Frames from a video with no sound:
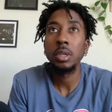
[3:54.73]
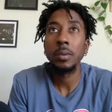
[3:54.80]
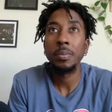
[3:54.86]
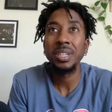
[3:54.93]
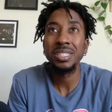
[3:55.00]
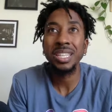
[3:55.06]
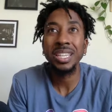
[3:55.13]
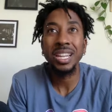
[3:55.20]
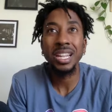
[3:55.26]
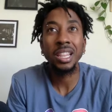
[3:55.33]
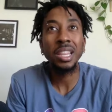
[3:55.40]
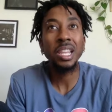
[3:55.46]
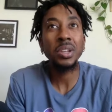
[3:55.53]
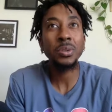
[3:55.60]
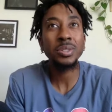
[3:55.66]
because they get a
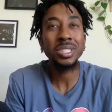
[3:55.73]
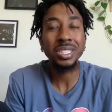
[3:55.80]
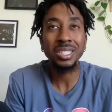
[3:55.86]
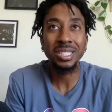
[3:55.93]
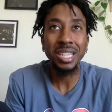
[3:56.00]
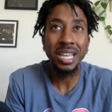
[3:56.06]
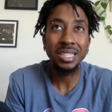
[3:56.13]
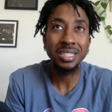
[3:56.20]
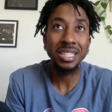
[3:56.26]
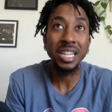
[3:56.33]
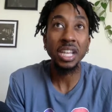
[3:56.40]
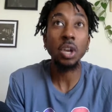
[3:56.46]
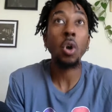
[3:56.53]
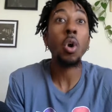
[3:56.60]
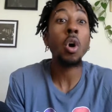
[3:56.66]
little success and they
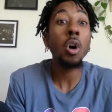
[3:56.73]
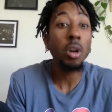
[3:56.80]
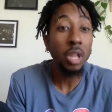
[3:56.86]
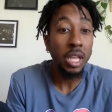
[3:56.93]
go all